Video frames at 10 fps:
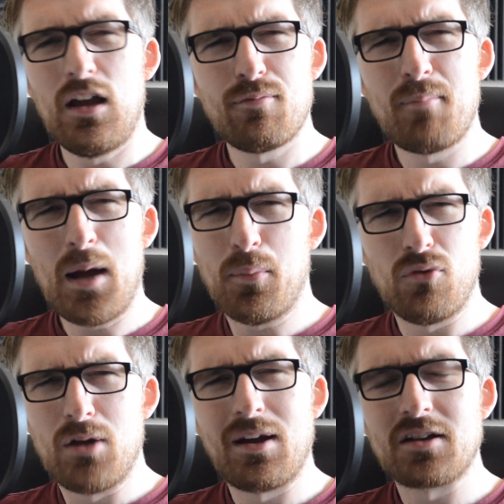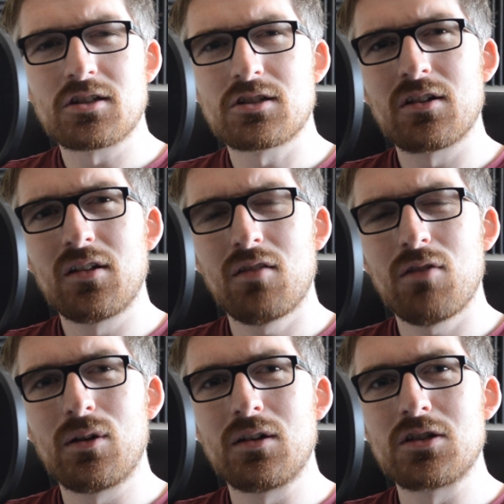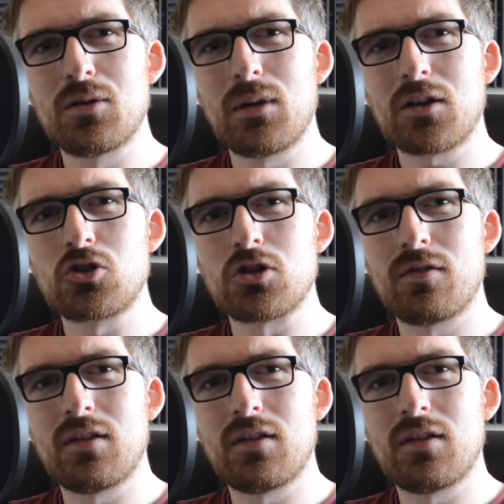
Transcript: if map remakes are suddenly thrown into the mixture,